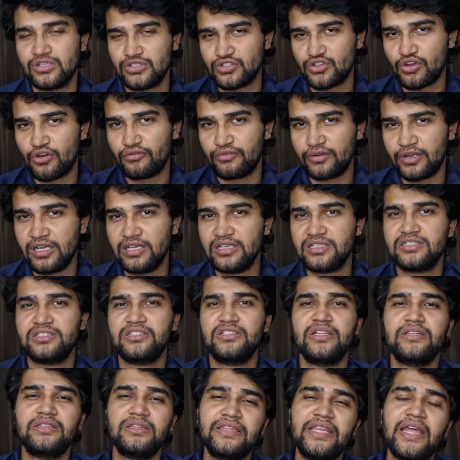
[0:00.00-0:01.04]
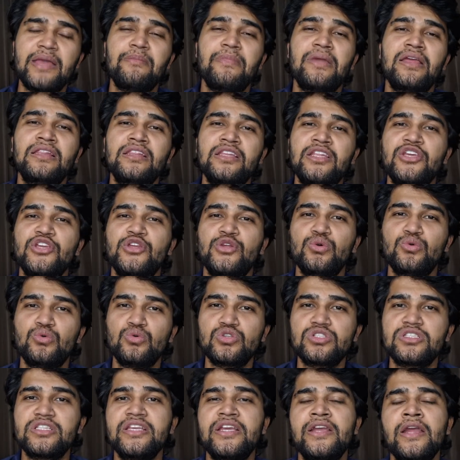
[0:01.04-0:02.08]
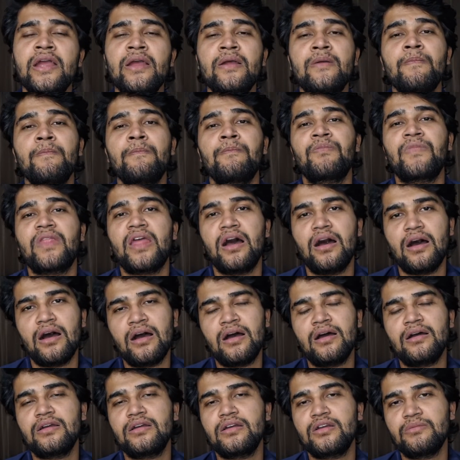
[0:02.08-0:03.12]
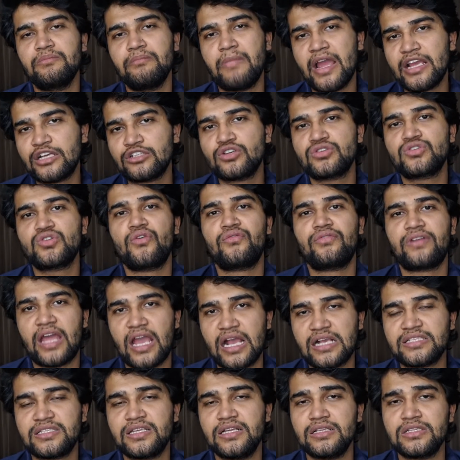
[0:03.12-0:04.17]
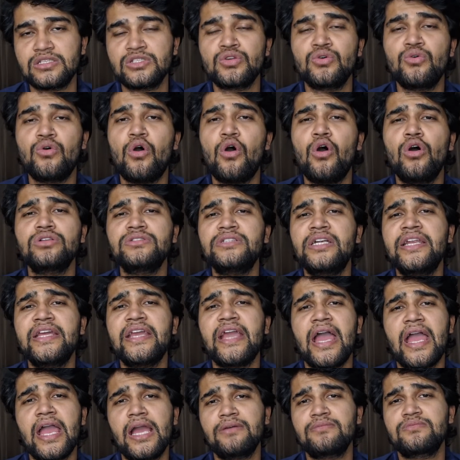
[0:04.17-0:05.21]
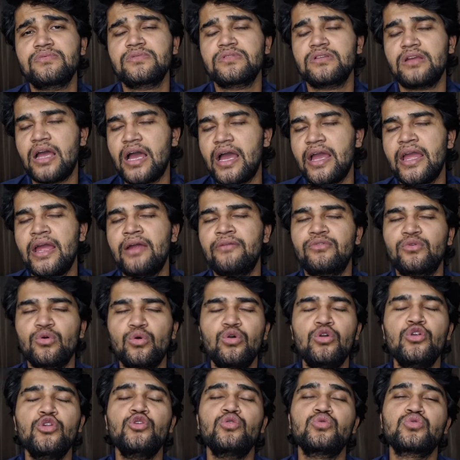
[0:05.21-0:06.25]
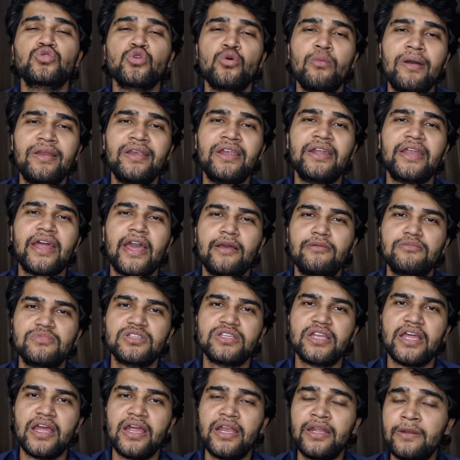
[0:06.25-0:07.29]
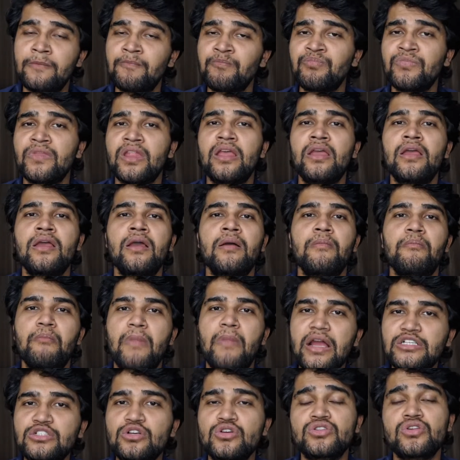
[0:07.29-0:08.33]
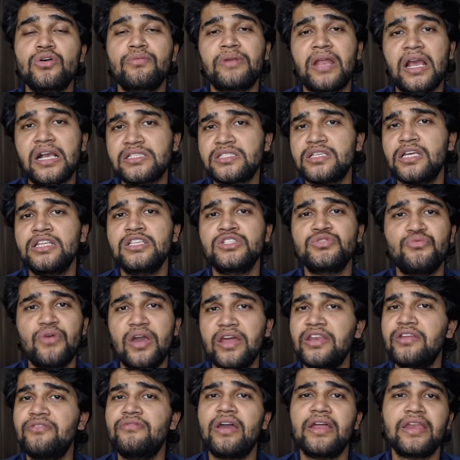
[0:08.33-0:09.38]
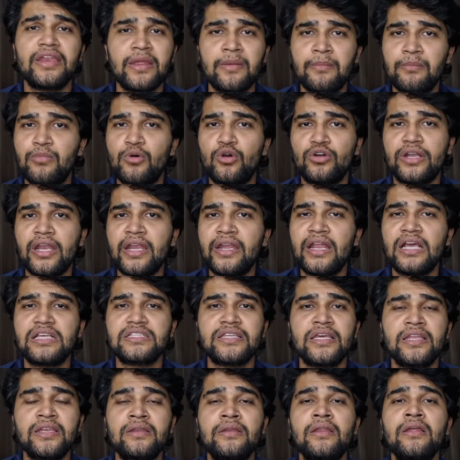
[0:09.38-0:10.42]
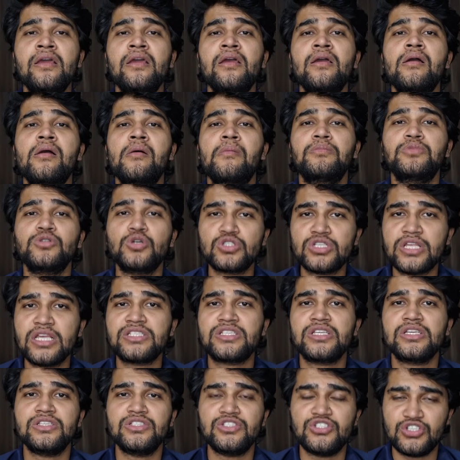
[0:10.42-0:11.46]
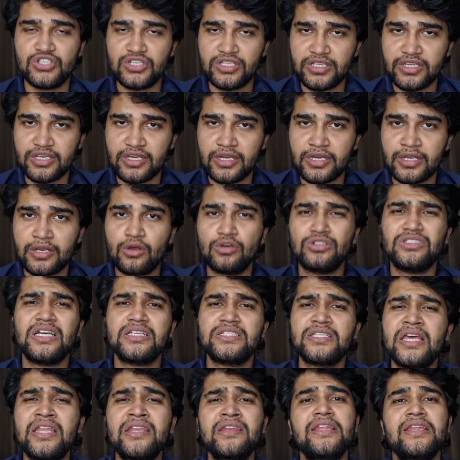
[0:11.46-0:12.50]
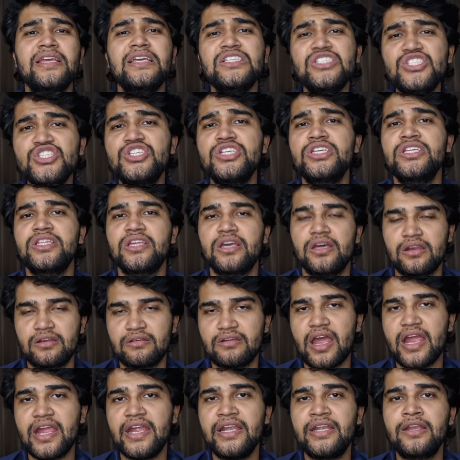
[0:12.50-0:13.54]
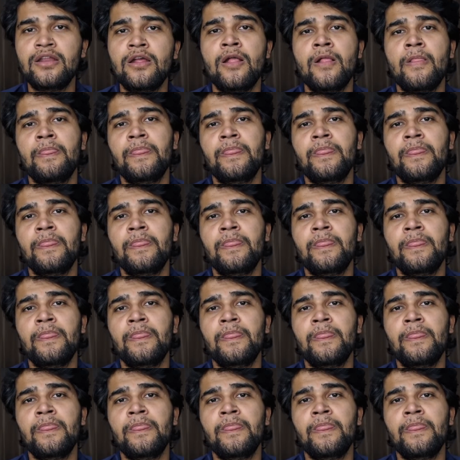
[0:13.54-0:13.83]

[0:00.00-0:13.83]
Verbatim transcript: softwares. They mainly use the Microsoft Excel. So already I have told you so many times that Microsoft Excel is very, very important as an process engineer or as an engineer, right?